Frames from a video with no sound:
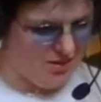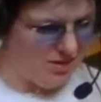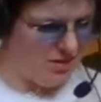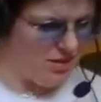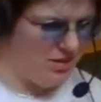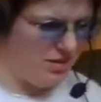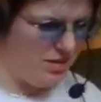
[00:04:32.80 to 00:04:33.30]
So
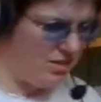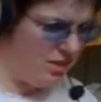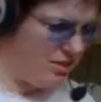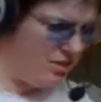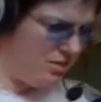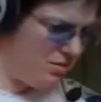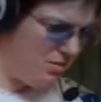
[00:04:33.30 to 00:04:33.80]
like,
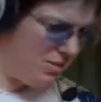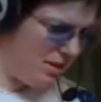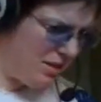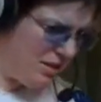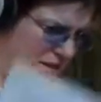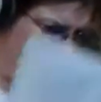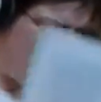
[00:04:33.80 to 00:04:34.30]
here's the
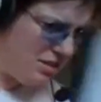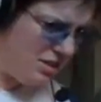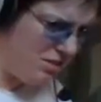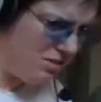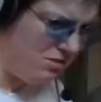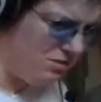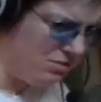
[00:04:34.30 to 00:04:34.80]
magazine
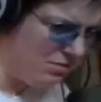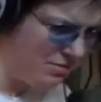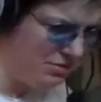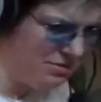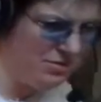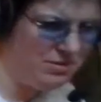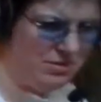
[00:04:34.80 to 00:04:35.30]
itself.
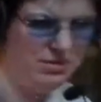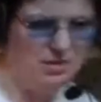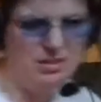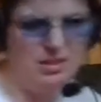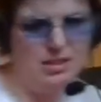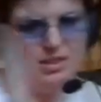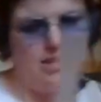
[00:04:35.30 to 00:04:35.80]

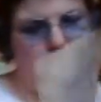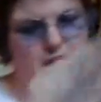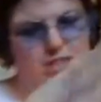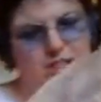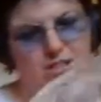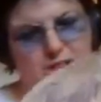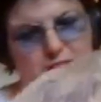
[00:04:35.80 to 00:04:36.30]

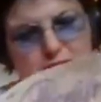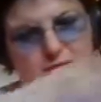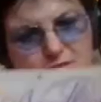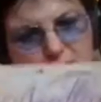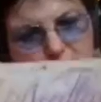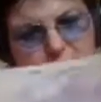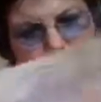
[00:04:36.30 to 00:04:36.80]

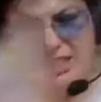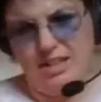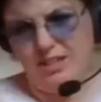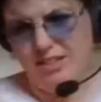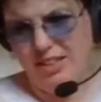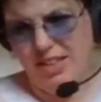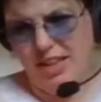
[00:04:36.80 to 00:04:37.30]
So this is
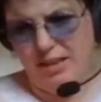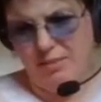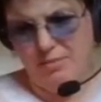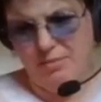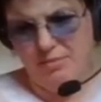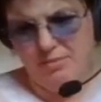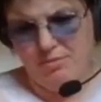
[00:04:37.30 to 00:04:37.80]
how they
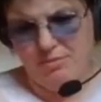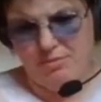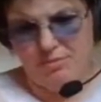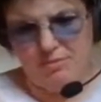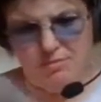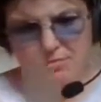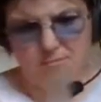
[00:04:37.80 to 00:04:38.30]
came.
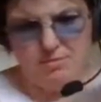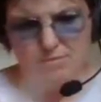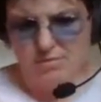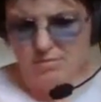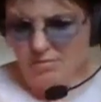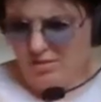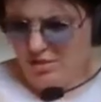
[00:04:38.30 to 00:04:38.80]

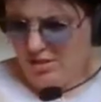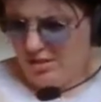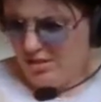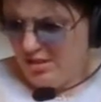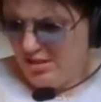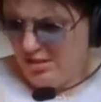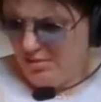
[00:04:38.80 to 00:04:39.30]
I
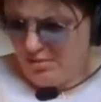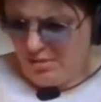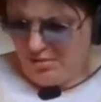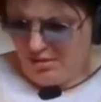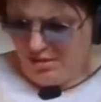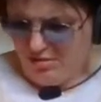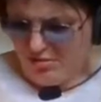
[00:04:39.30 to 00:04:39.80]
think this is
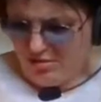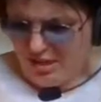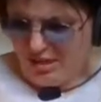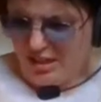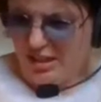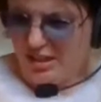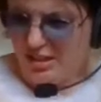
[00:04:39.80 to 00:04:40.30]
one of the ones from
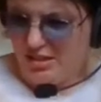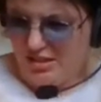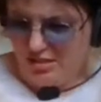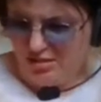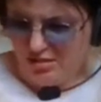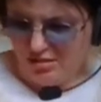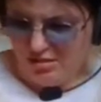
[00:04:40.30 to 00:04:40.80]
98
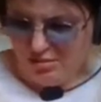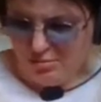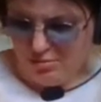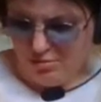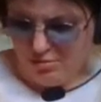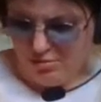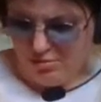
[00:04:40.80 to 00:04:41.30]
considering its
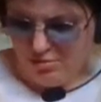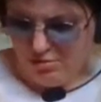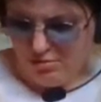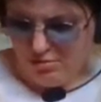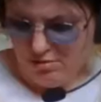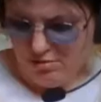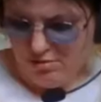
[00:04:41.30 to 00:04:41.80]
number.
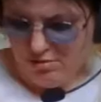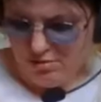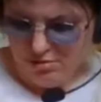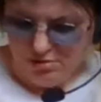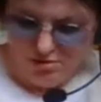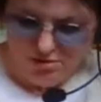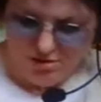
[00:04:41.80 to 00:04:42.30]

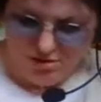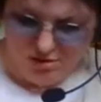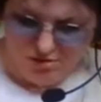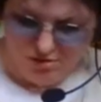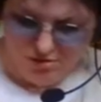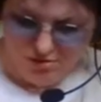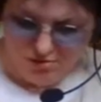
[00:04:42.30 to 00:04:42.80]

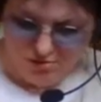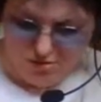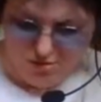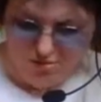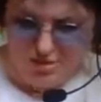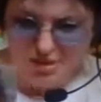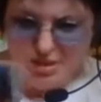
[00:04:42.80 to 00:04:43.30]
Got a few
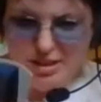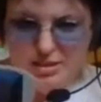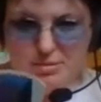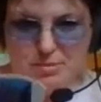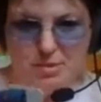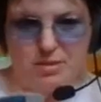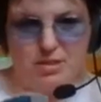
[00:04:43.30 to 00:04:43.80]
rips in that
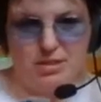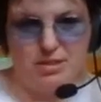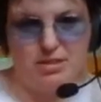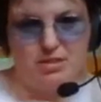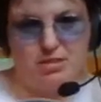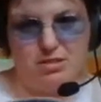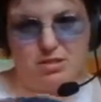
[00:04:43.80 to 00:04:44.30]
in it, but I think
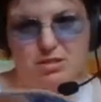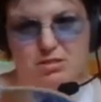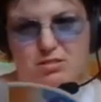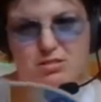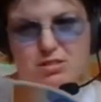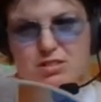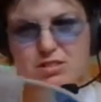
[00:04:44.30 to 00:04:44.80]
that's because I'm
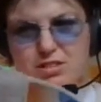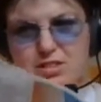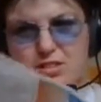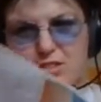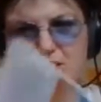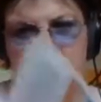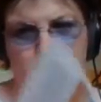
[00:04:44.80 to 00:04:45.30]

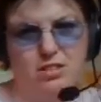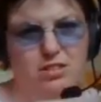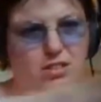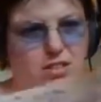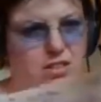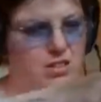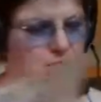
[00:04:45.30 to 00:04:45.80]
constantly
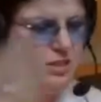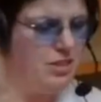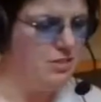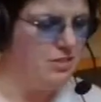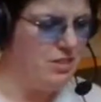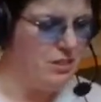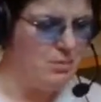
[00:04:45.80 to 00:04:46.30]

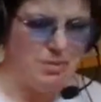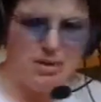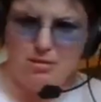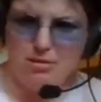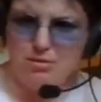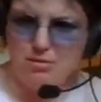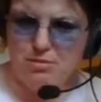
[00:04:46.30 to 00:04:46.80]
shifting it
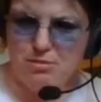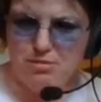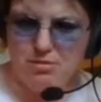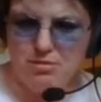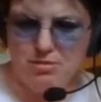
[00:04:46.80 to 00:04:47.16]
about.